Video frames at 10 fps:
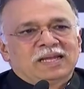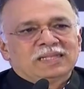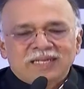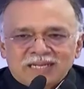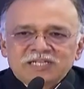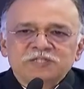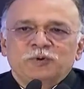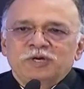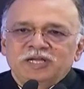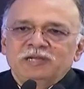And the last
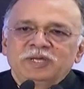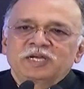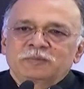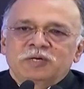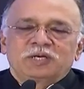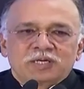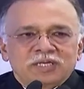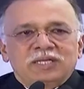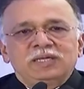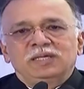point I'll make about
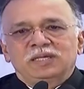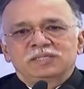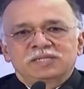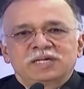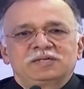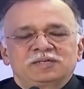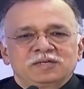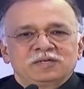learning is that